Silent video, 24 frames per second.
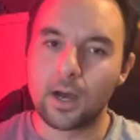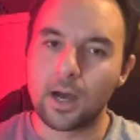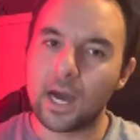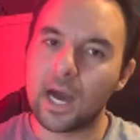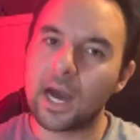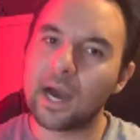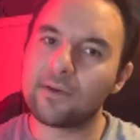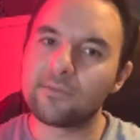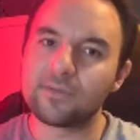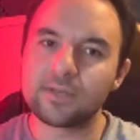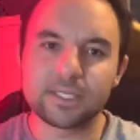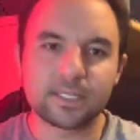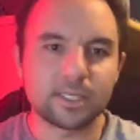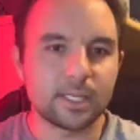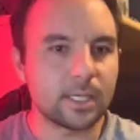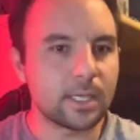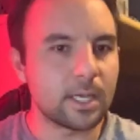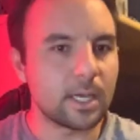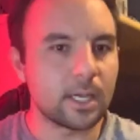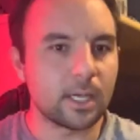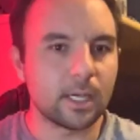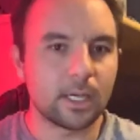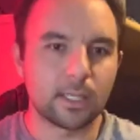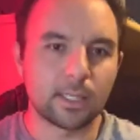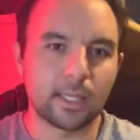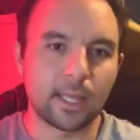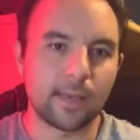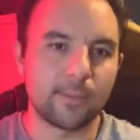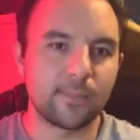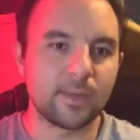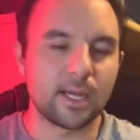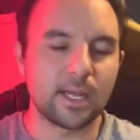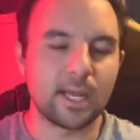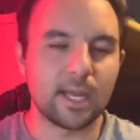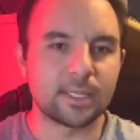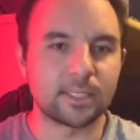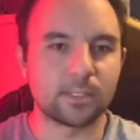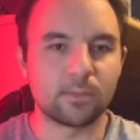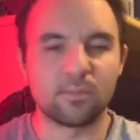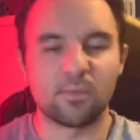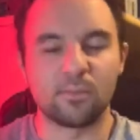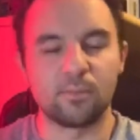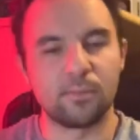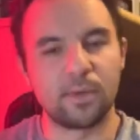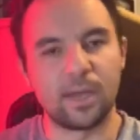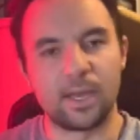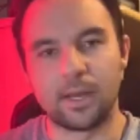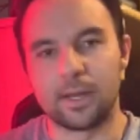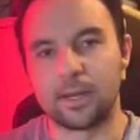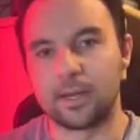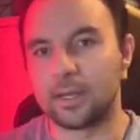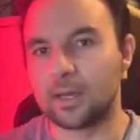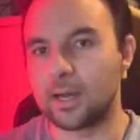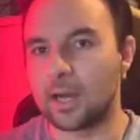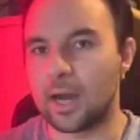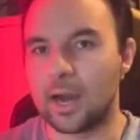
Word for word: Obviously, King Calamity hasn't been banned.